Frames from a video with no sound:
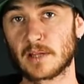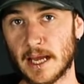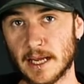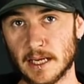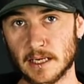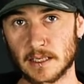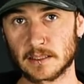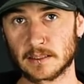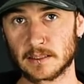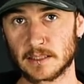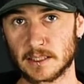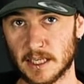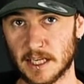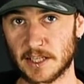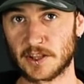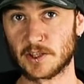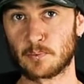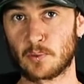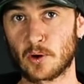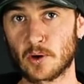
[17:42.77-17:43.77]
layer,
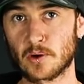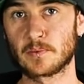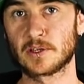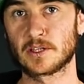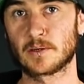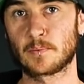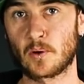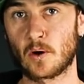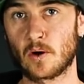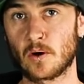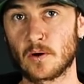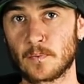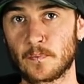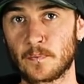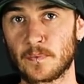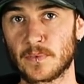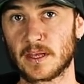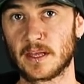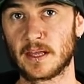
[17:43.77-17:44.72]
at the bottom of the pot,